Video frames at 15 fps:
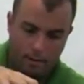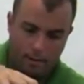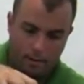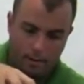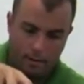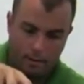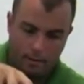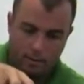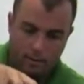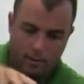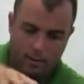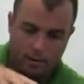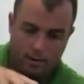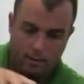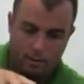and let's
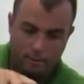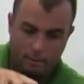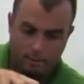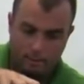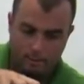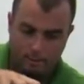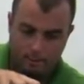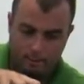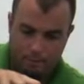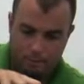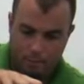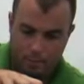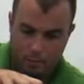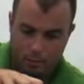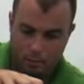mix it up.
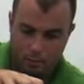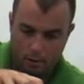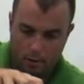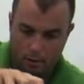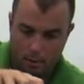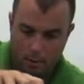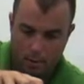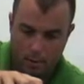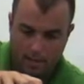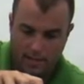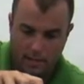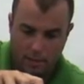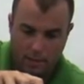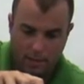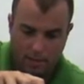Now we're
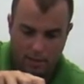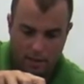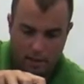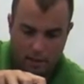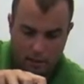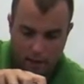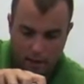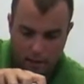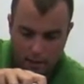mixing with the